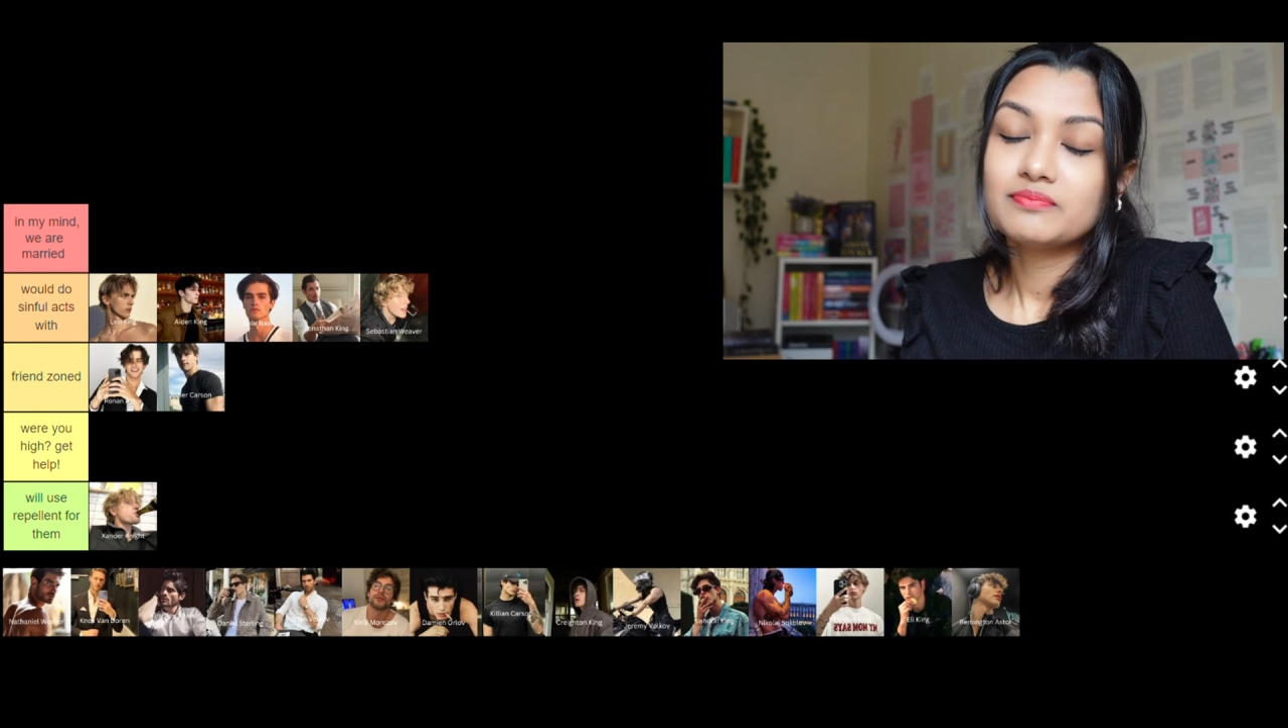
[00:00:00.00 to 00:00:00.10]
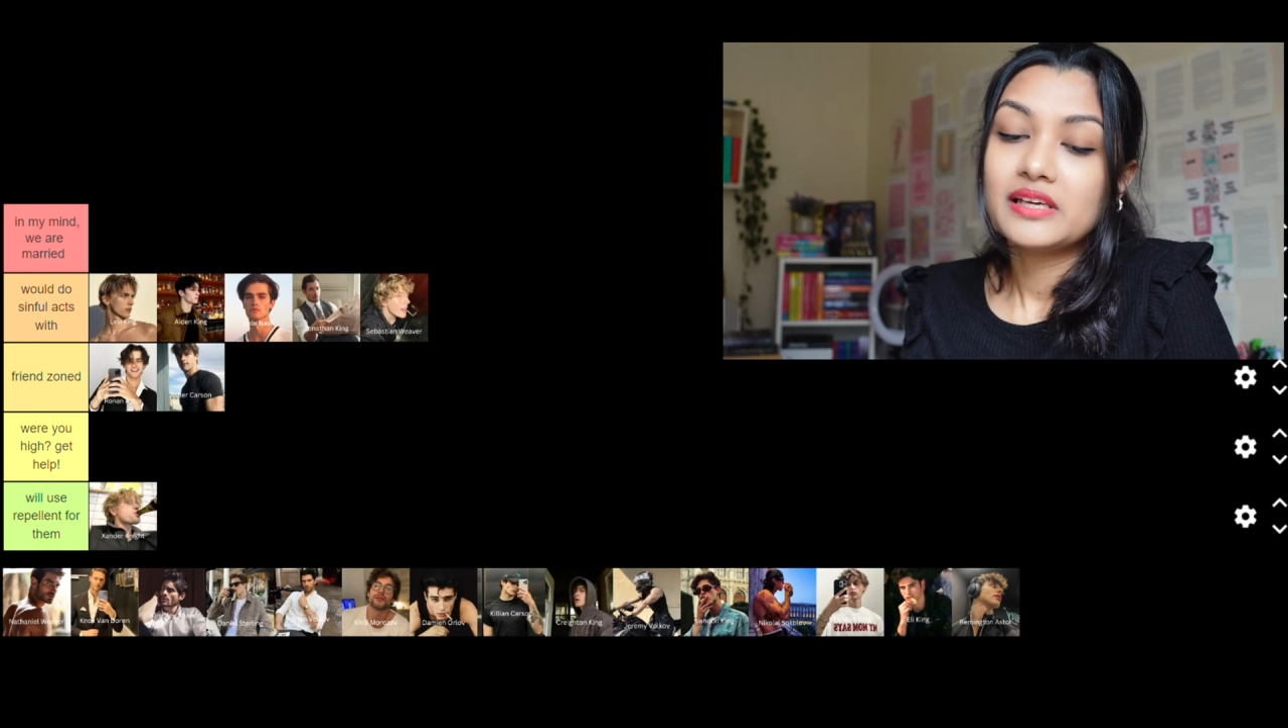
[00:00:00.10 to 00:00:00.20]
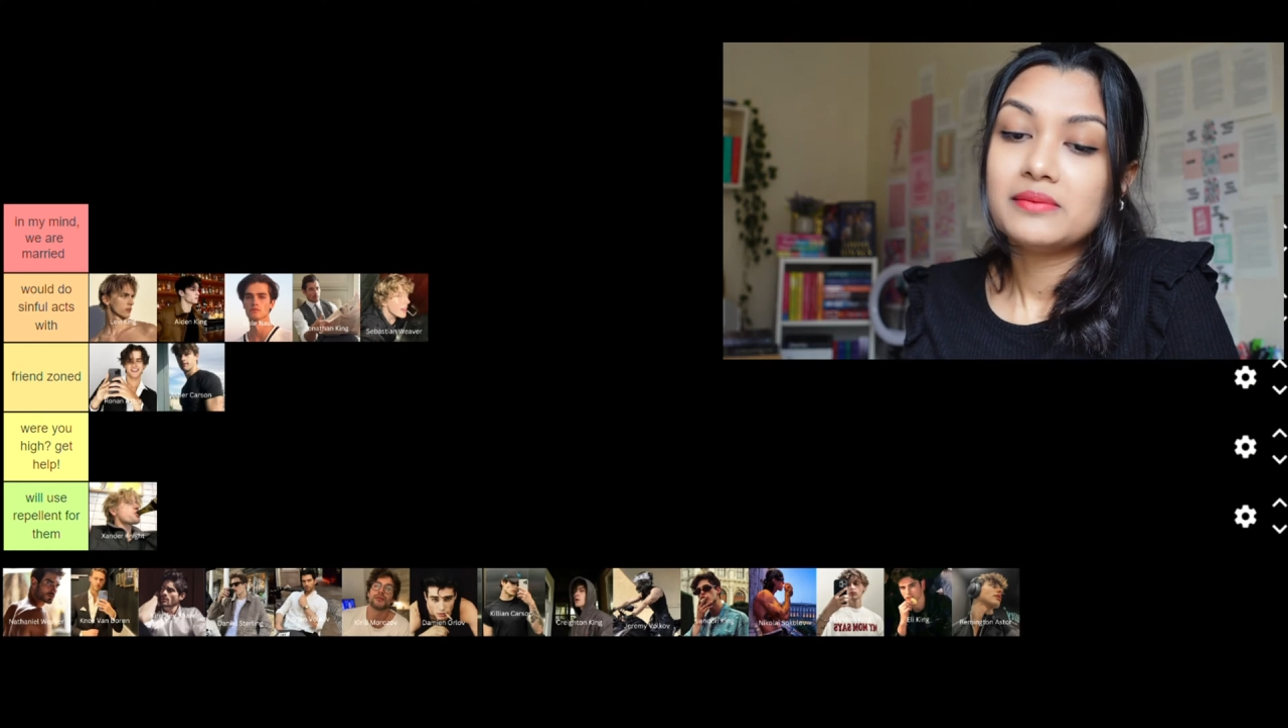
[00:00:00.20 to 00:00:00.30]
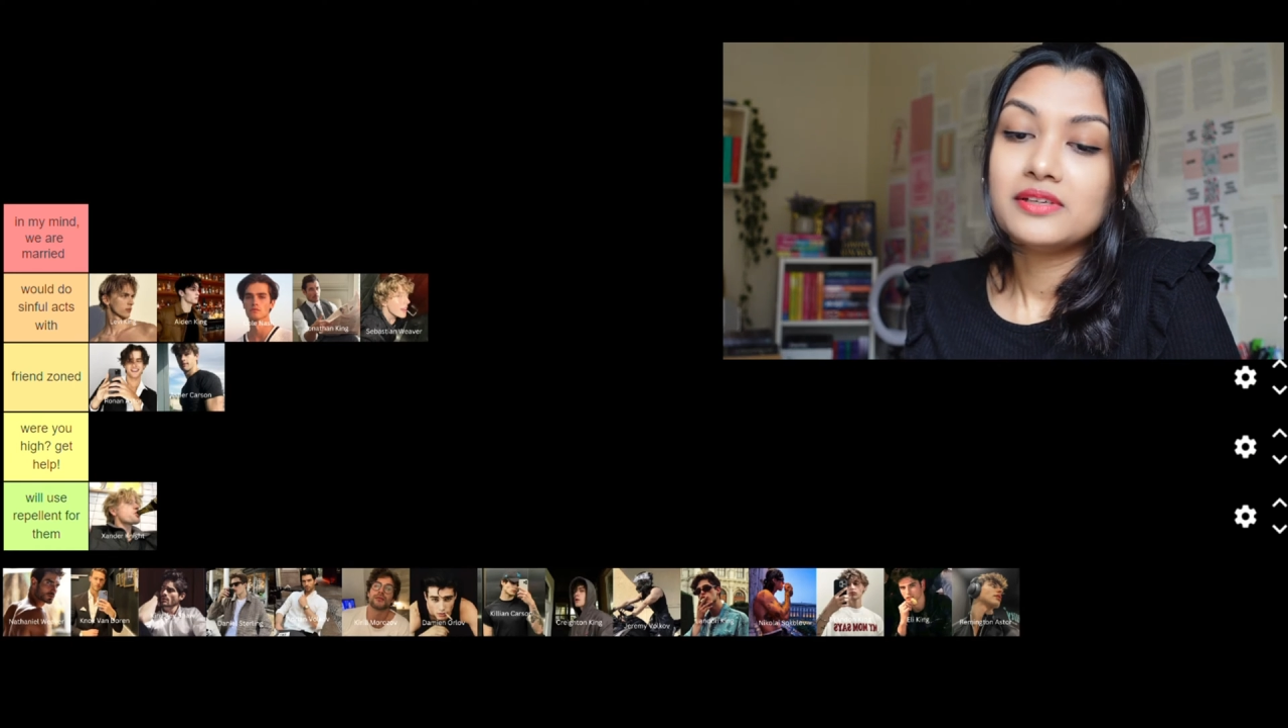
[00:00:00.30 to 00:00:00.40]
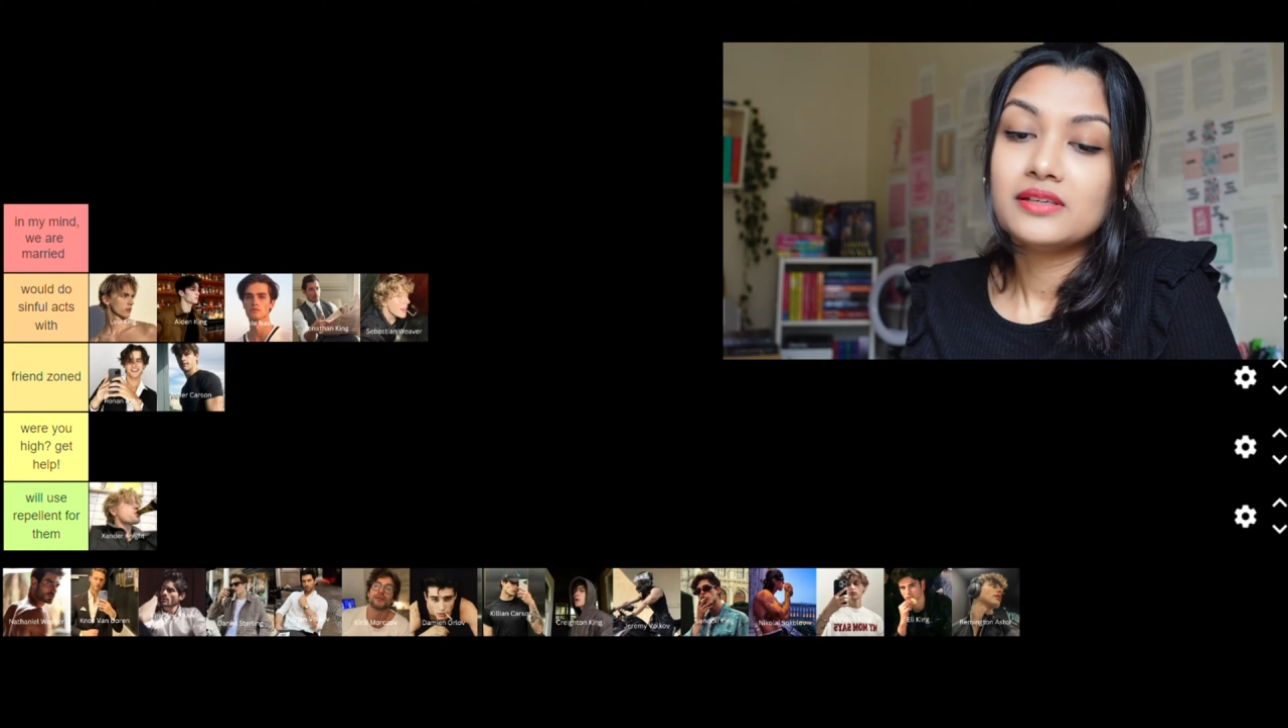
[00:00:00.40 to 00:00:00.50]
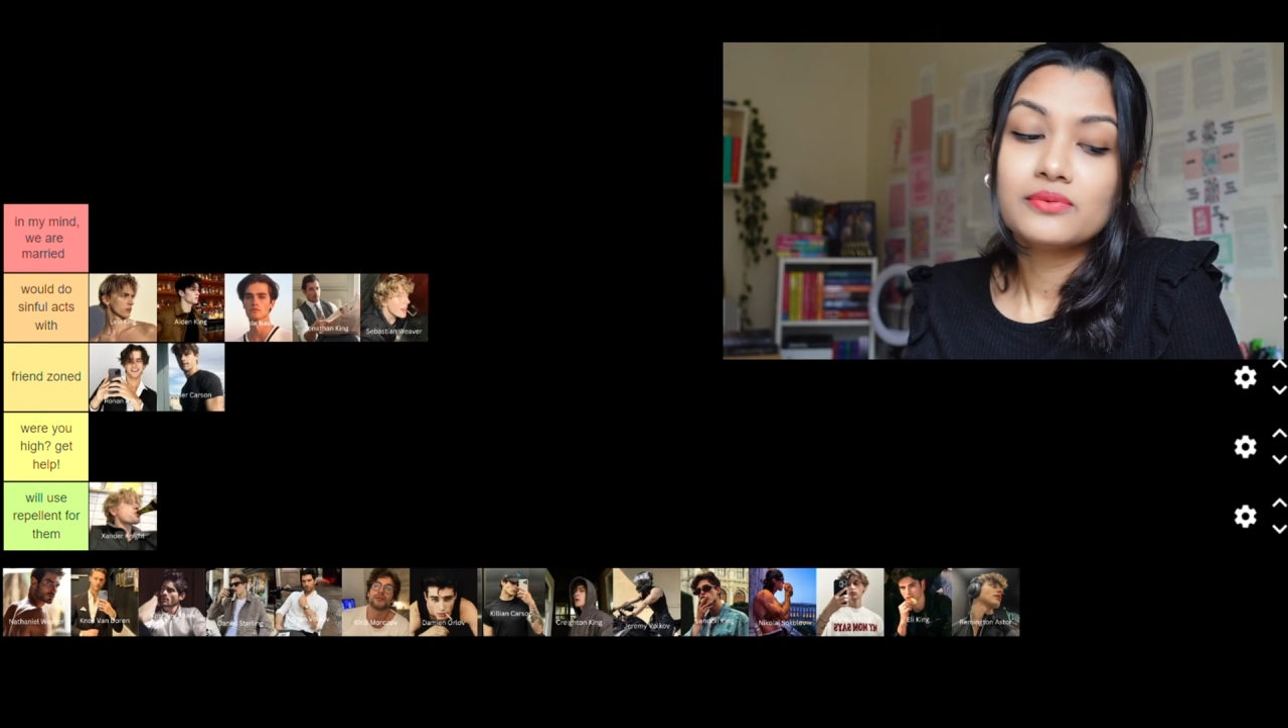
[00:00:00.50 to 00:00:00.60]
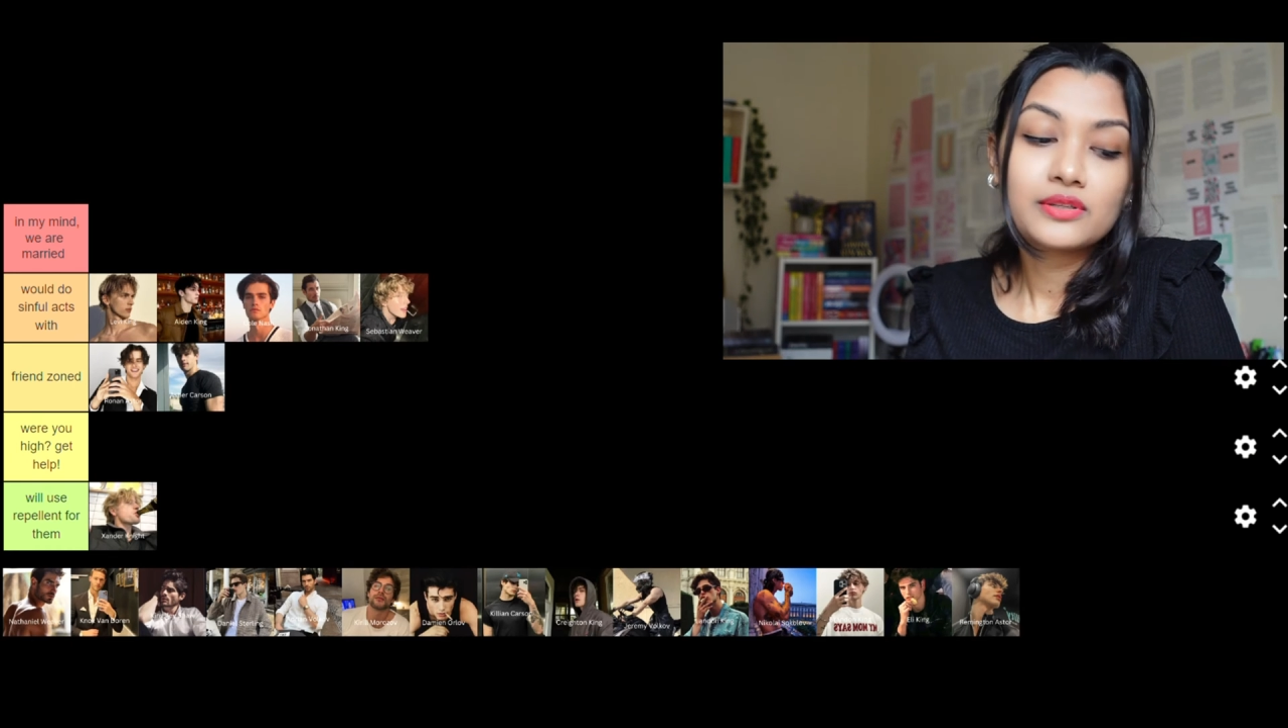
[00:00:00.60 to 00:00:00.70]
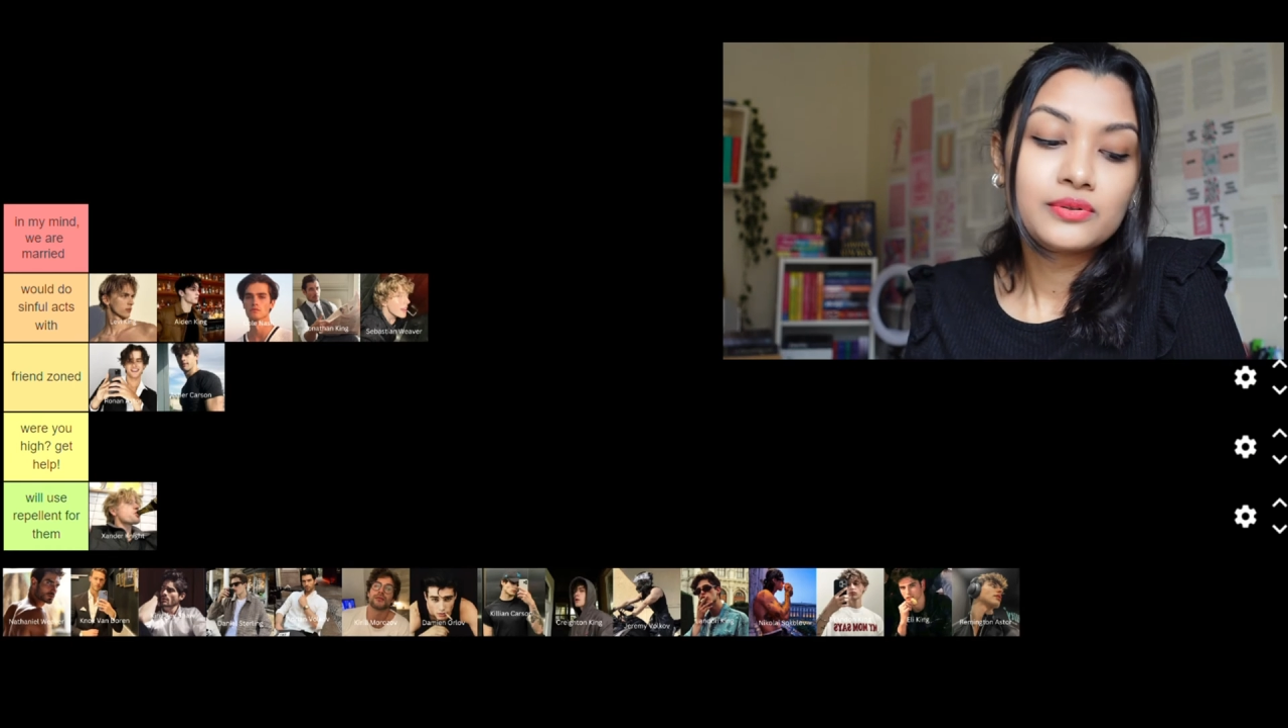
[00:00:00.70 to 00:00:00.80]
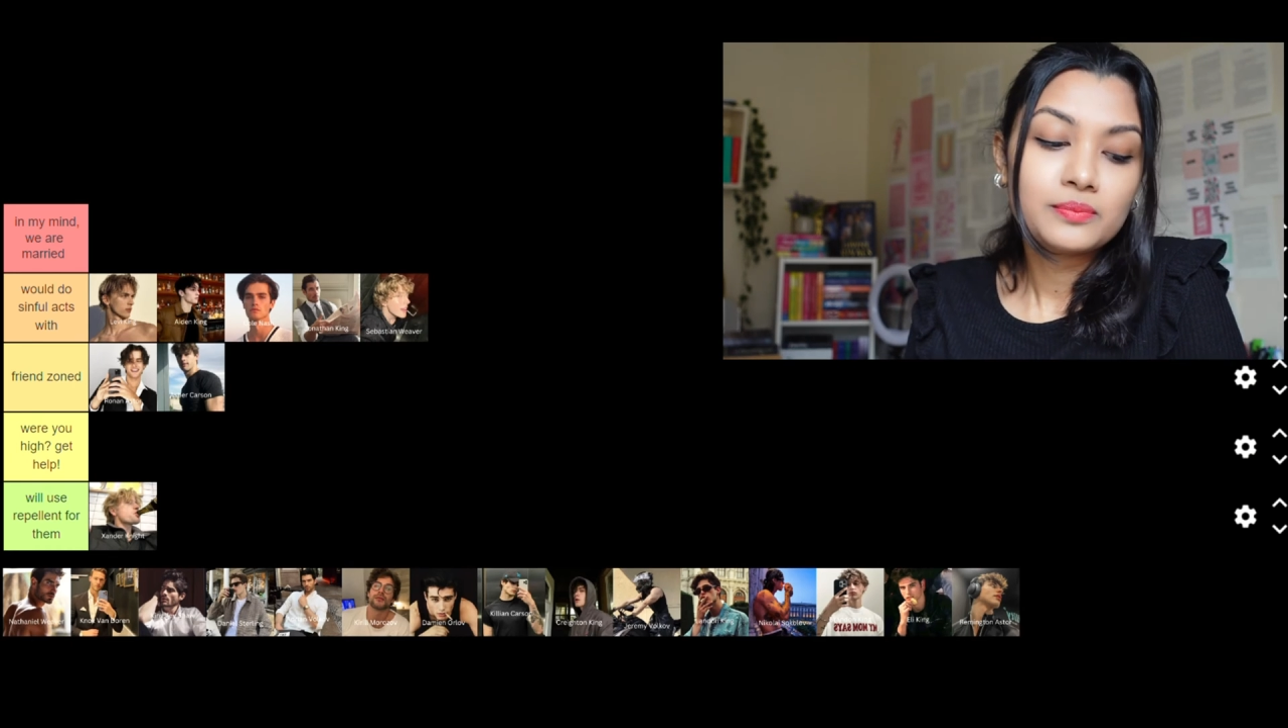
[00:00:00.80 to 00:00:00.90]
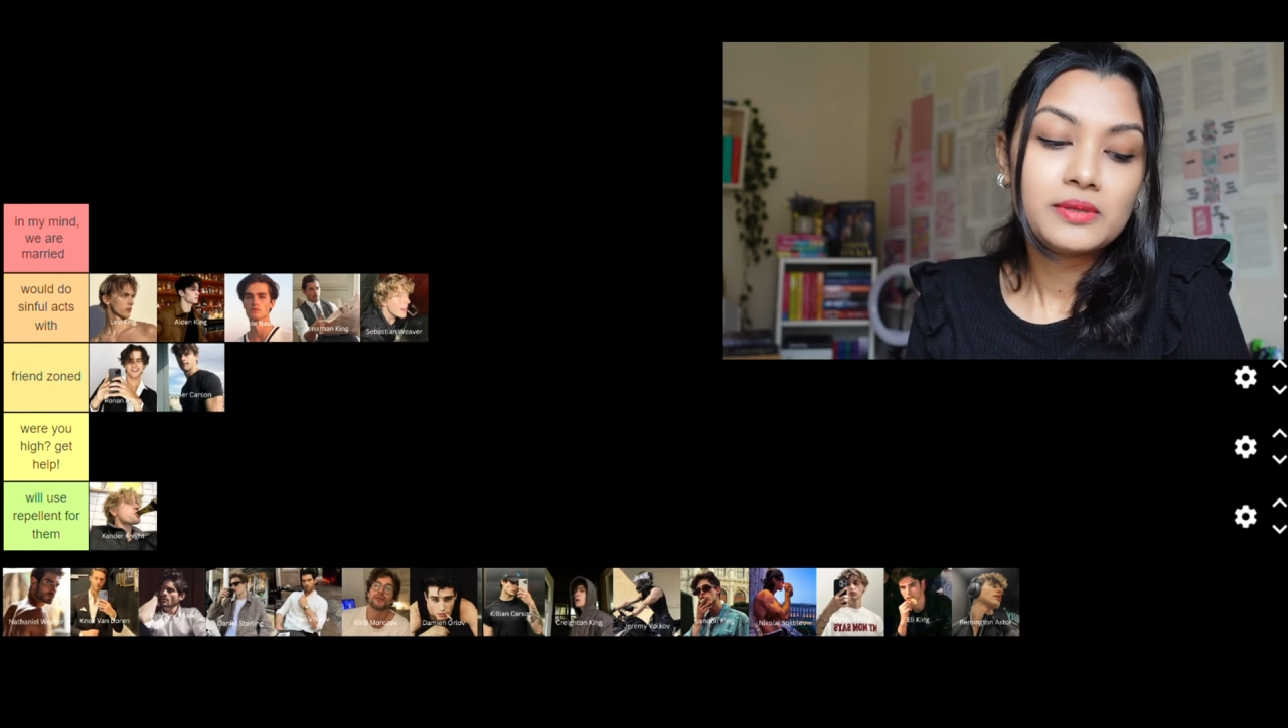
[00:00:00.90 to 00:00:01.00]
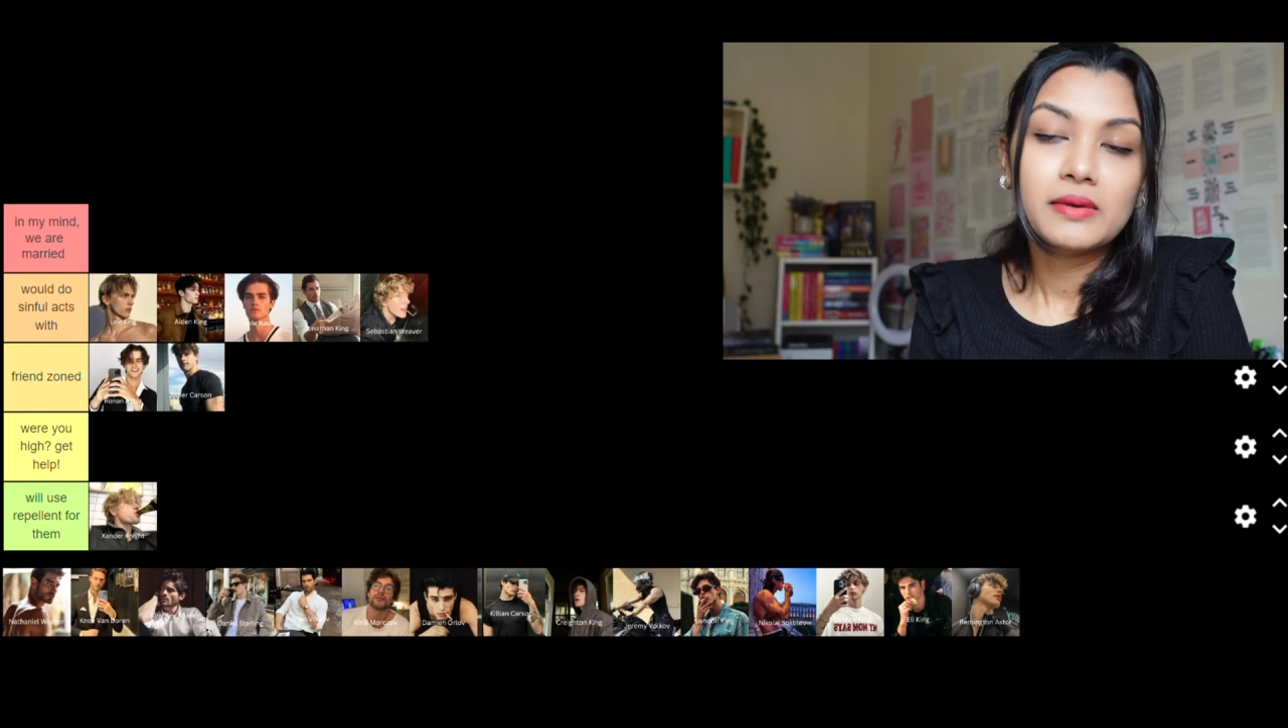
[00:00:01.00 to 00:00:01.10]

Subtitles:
maybe we could be